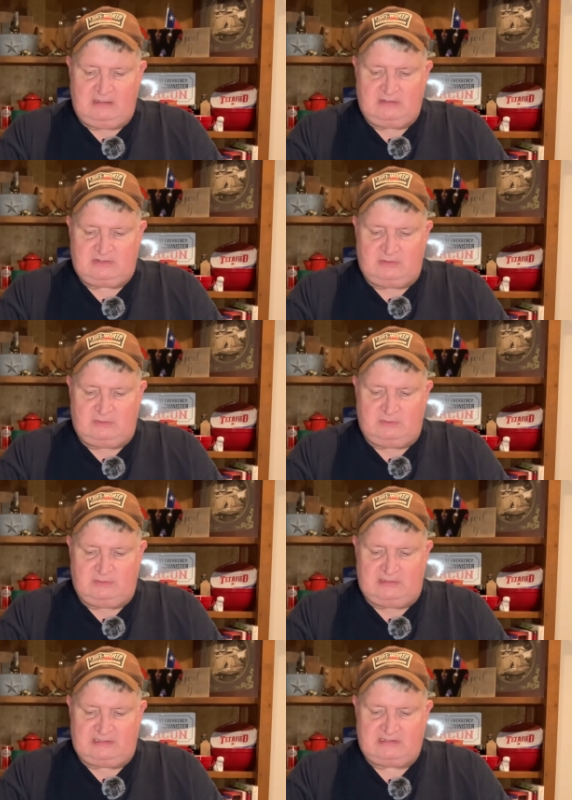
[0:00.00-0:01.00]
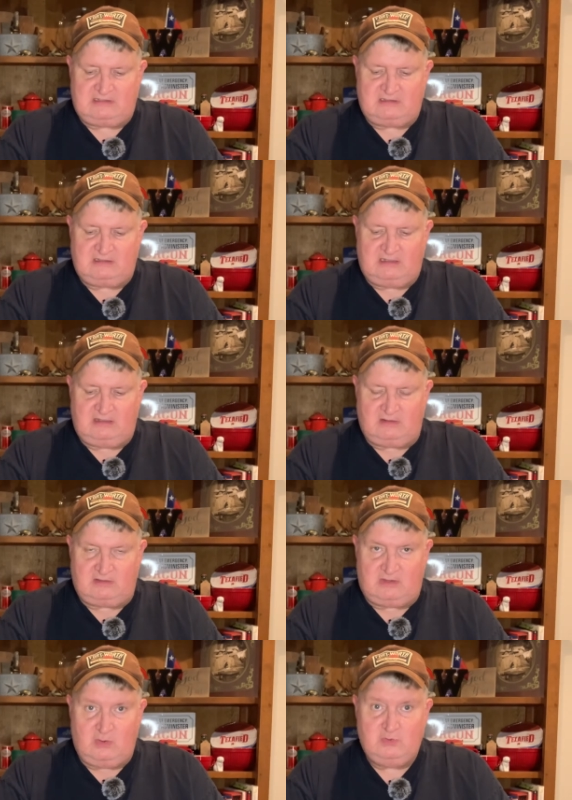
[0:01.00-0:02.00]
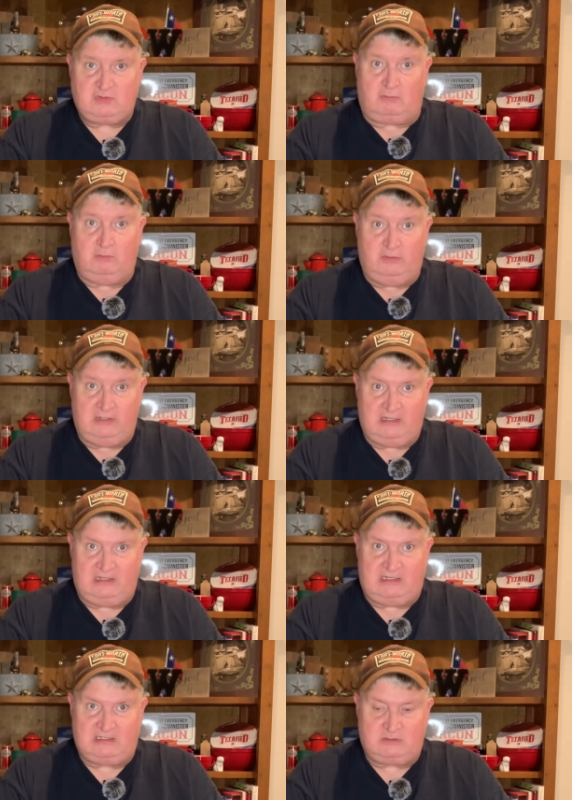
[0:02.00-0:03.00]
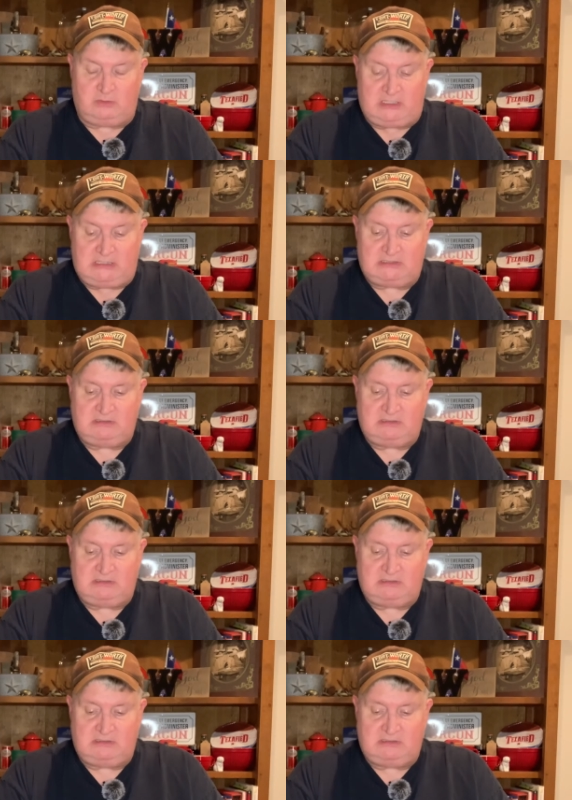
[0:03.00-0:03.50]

So it's, those are really sweet.